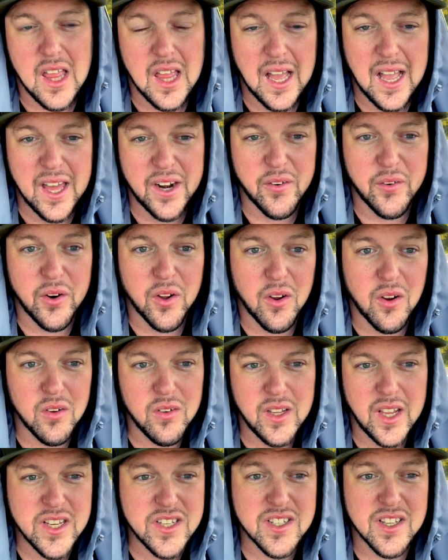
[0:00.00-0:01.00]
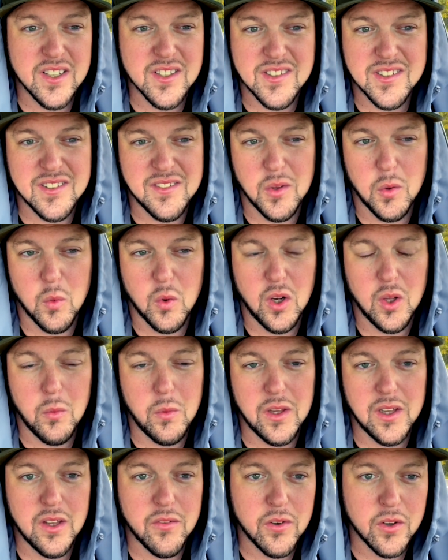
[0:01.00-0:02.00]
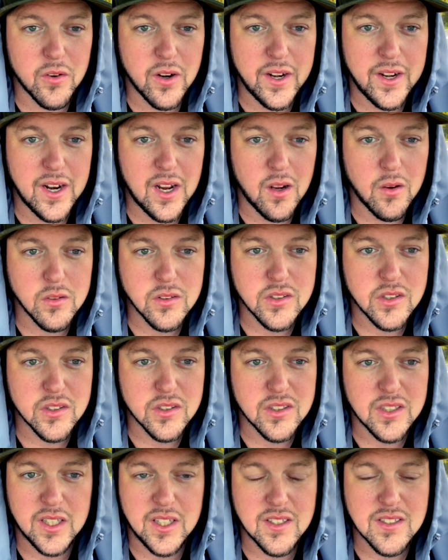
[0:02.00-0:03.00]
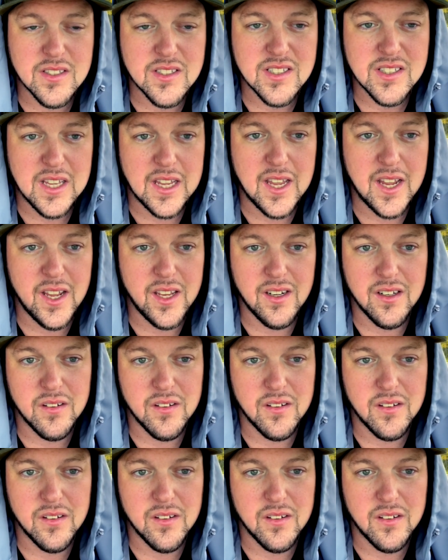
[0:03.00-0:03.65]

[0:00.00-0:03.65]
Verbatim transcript: I don't know. It's just the world we live in right now is just insane.